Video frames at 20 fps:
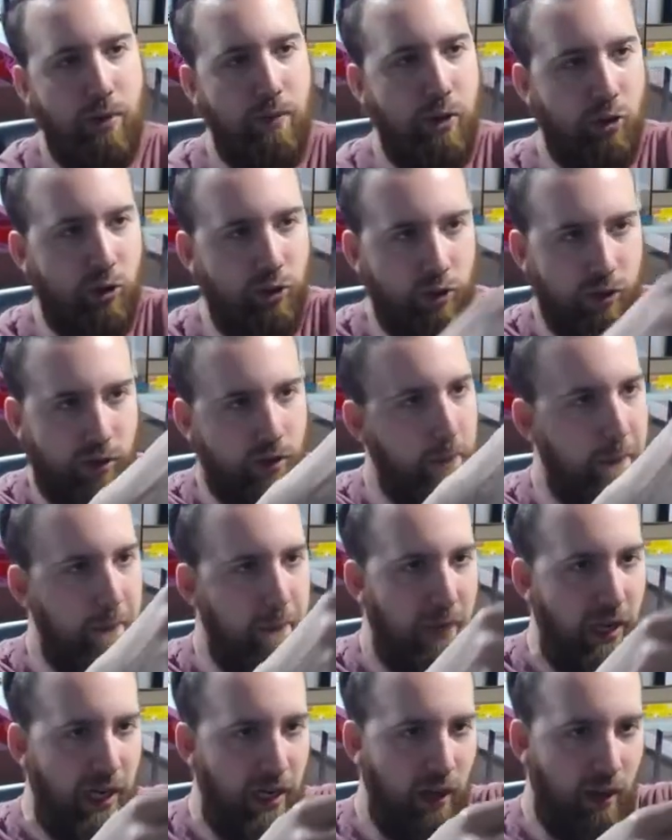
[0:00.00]
just a,
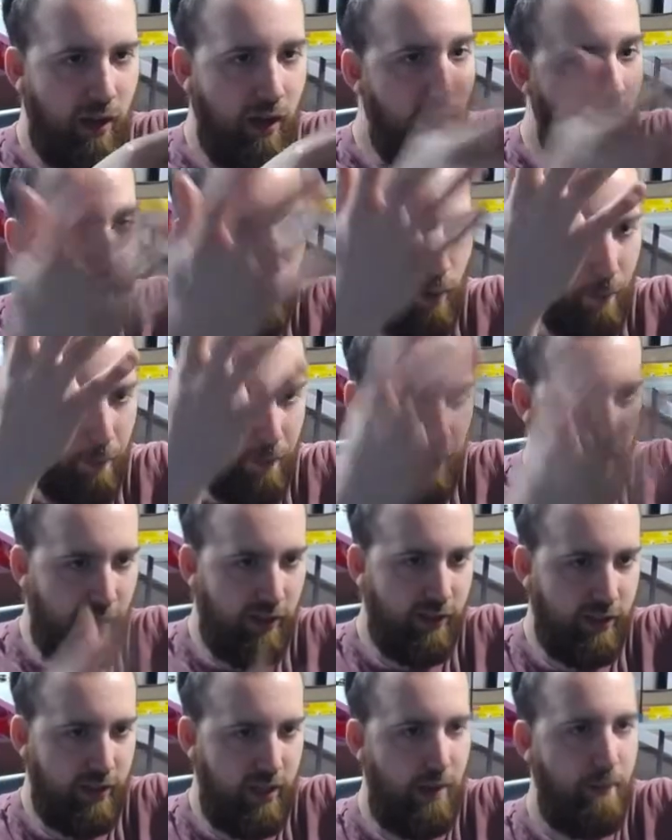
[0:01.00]
a, a big
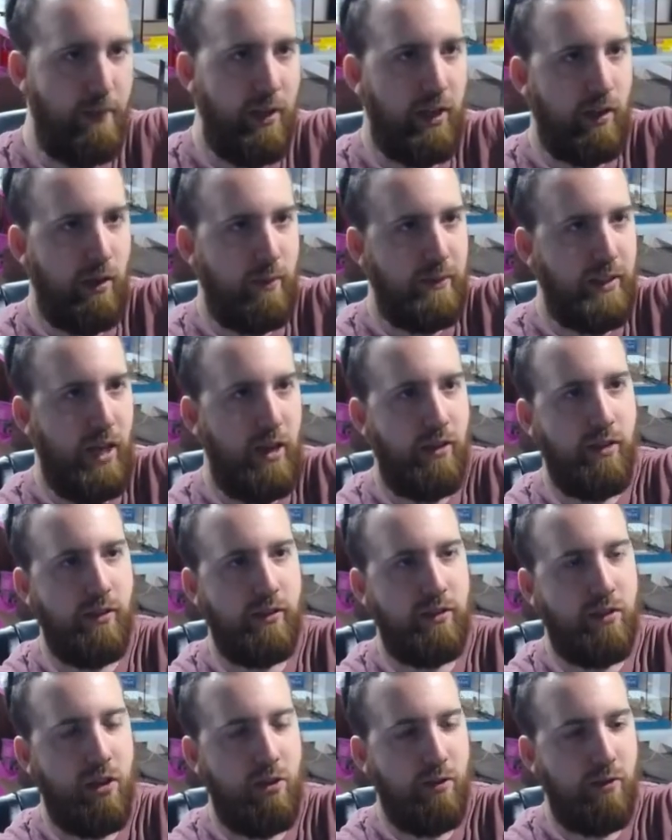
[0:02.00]
stem that comes out of the
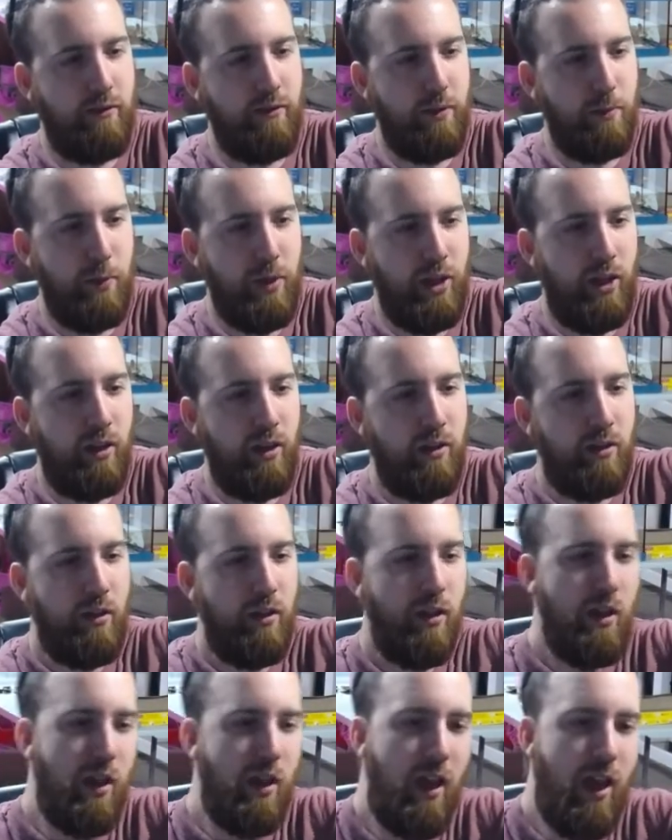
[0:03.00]
center of the plant.
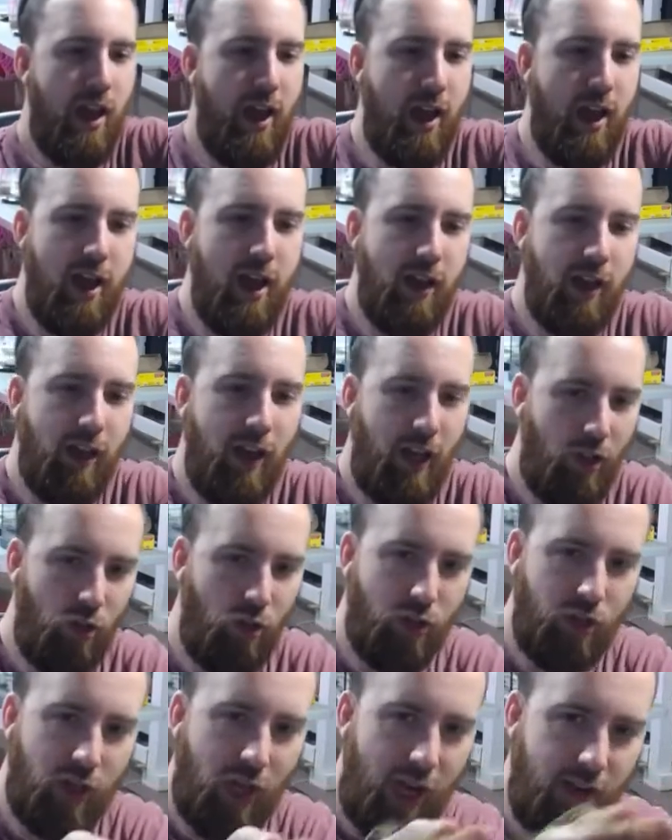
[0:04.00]
And
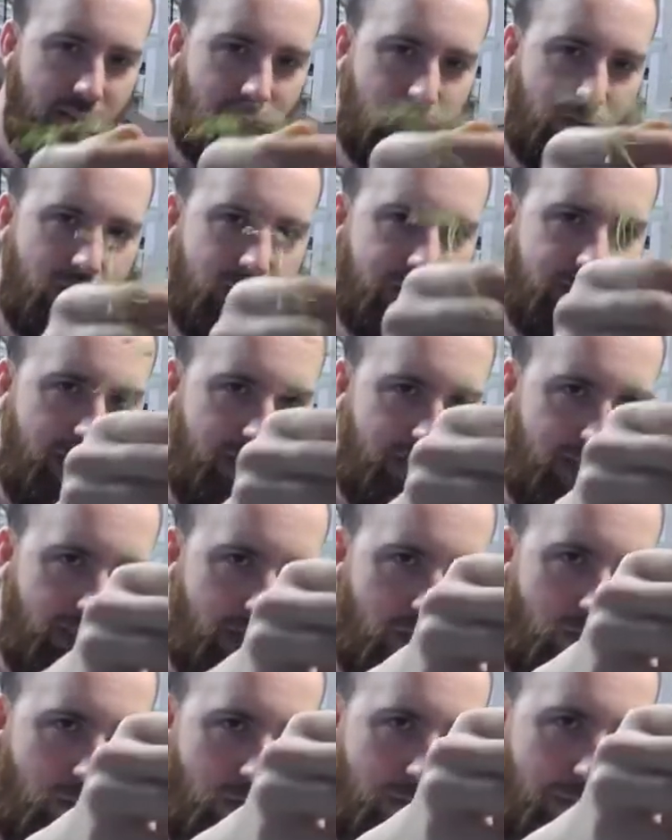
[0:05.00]
it kind of looks like there would be